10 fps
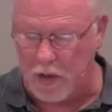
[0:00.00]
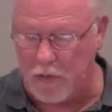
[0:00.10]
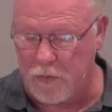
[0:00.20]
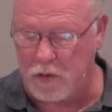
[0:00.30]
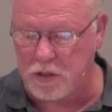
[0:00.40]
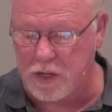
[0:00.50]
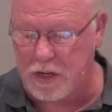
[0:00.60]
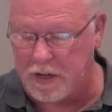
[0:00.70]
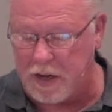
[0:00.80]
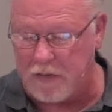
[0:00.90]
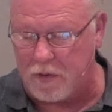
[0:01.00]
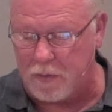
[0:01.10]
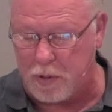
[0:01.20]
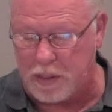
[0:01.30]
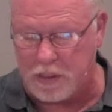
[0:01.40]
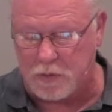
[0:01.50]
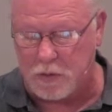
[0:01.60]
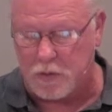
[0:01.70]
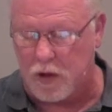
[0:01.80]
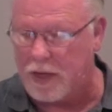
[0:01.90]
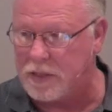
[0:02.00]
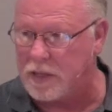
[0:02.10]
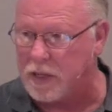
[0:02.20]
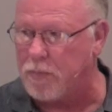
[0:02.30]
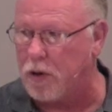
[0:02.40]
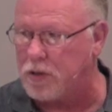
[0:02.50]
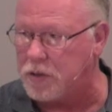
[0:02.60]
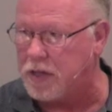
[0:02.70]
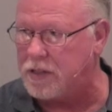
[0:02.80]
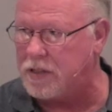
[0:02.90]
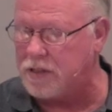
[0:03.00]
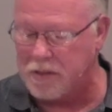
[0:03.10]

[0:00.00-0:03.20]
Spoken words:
if we're seated in heavenly places with Christ, like Paul says,